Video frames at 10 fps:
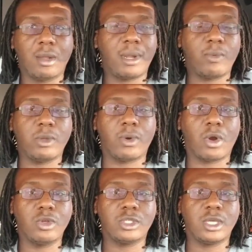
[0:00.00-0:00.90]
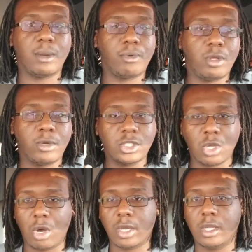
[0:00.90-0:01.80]
I'm not really rehearsing it. I'm pretty much
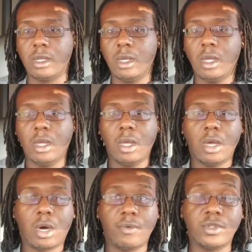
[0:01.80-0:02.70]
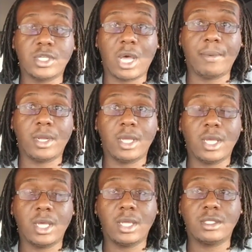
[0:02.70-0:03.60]
talking off the top of the
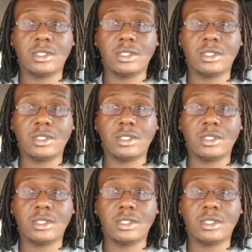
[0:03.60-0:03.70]
head.